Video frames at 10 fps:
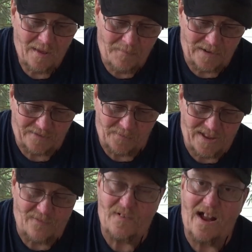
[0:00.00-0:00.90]
But with
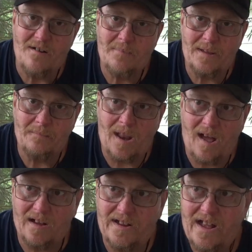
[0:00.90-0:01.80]
that firing pin
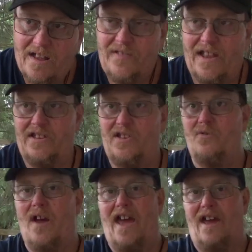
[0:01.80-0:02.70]
block, that
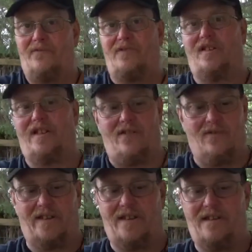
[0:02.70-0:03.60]
you have to
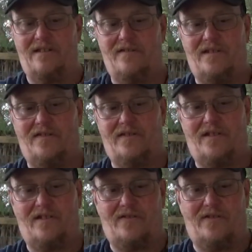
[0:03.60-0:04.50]
literally,
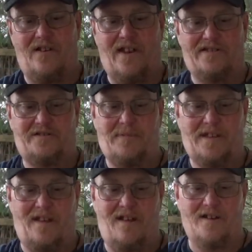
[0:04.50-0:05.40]
there has to
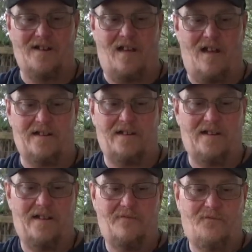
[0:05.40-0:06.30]
be an unlock
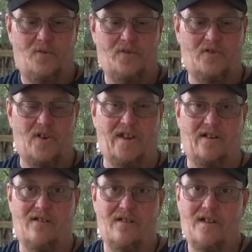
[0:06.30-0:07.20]
for the
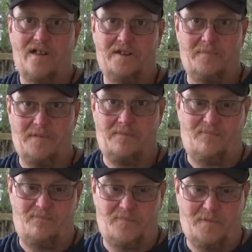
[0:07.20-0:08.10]
trigger to be
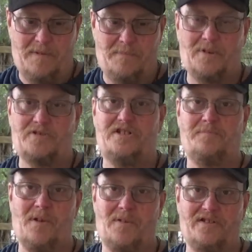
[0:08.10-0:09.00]
pushed. It's
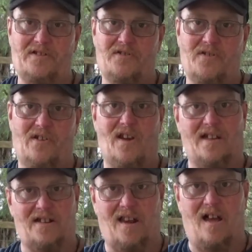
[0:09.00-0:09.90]
built into the trigger
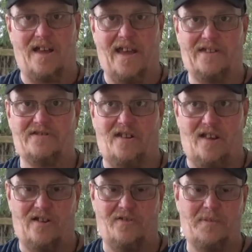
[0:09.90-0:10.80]
like a Glock has, a
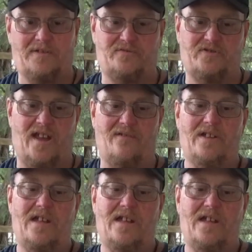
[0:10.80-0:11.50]
lot of other pistols have.